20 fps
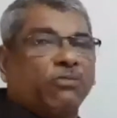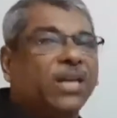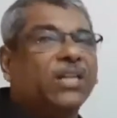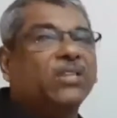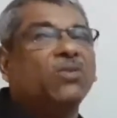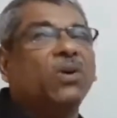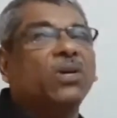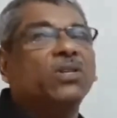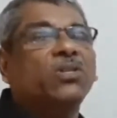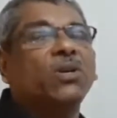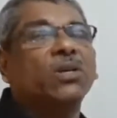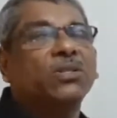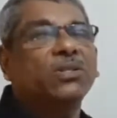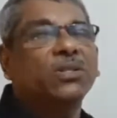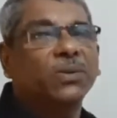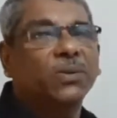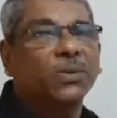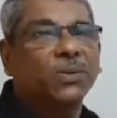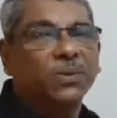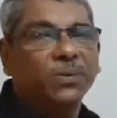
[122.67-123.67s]
what is flexible.
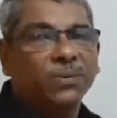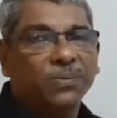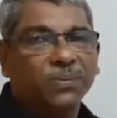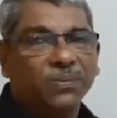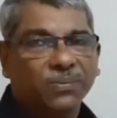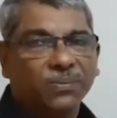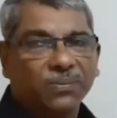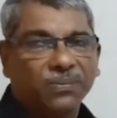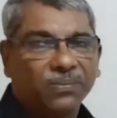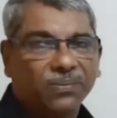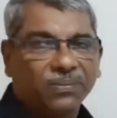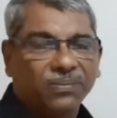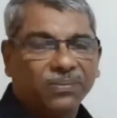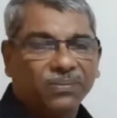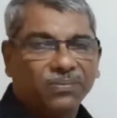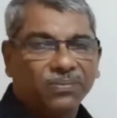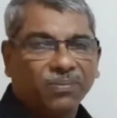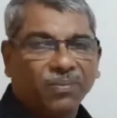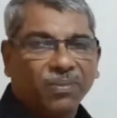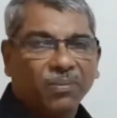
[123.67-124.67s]

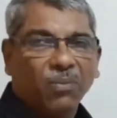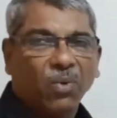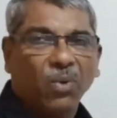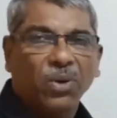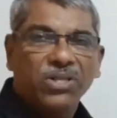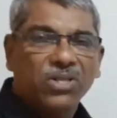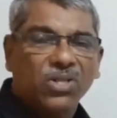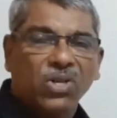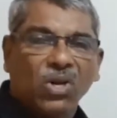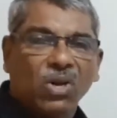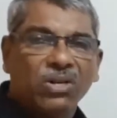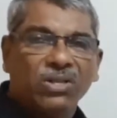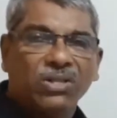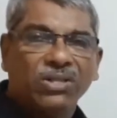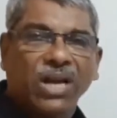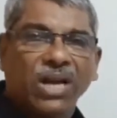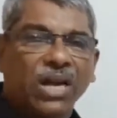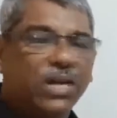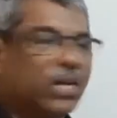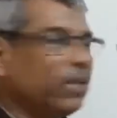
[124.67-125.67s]
Body is not
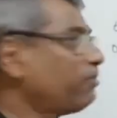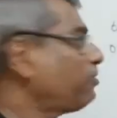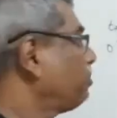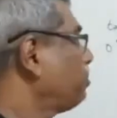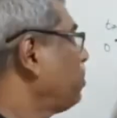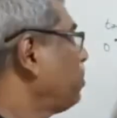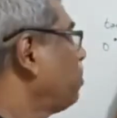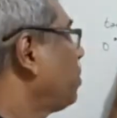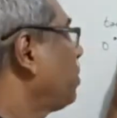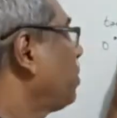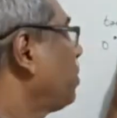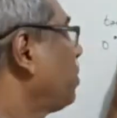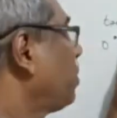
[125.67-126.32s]
starting from the origin.